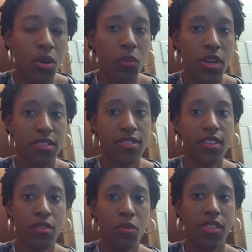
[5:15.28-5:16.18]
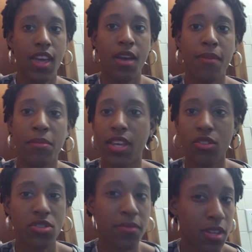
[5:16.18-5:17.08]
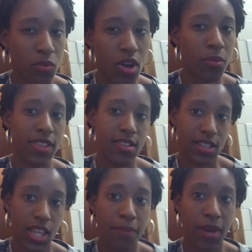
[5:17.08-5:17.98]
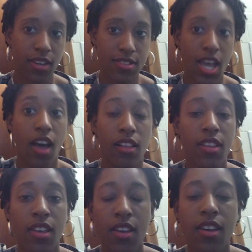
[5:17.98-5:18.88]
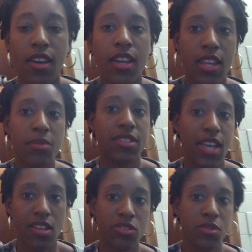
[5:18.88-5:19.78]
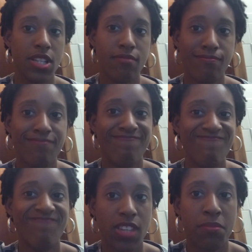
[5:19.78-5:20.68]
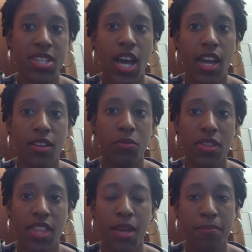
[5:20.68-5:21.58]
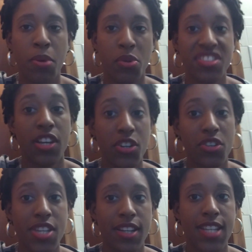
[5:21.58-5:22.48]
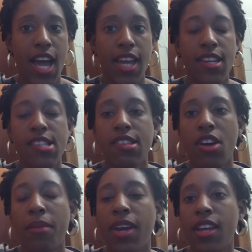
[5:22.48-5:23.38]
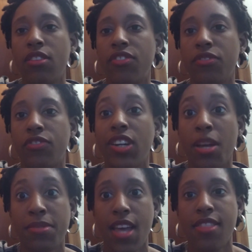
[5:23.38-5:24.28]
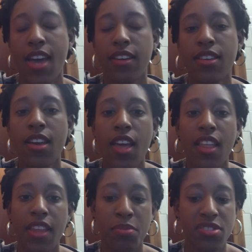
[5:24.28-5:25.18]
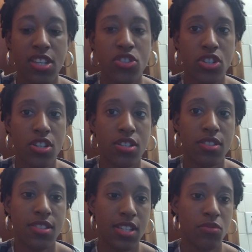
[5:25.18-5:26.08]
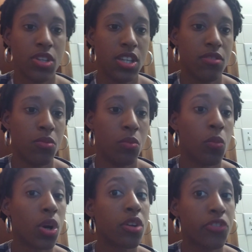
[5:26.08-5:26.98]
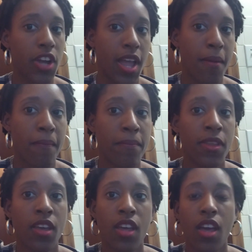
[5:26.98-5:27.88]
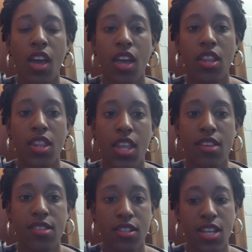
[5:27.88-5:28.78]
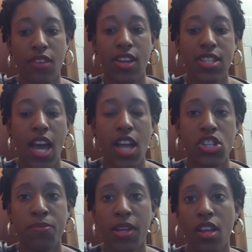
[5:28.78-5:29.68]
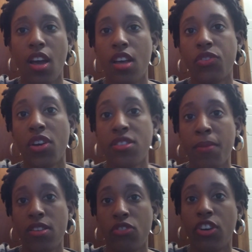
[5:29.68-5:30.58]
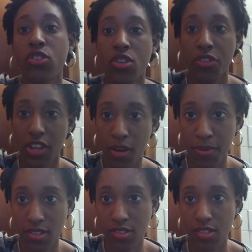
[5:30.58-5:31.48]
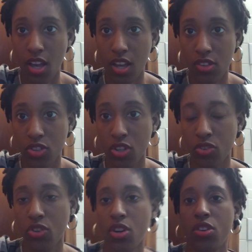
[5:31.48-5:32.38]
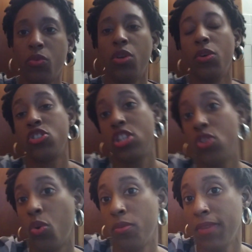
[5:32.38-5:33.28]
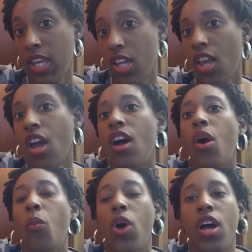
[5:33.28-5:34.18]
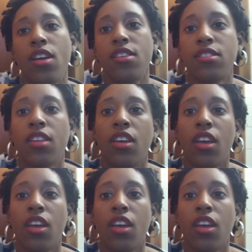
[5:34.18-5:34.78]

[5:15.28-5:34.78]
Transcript: with with him. I'm like, there's something wrong with his lip. I could tell, and he was class three lip tie with a posterior tongue tie. So I'm kind of very upset that that procedure didn't really work for him and his tongue tie reattached. But as far as the myofunctional therapist is concerned, well, what she told me was,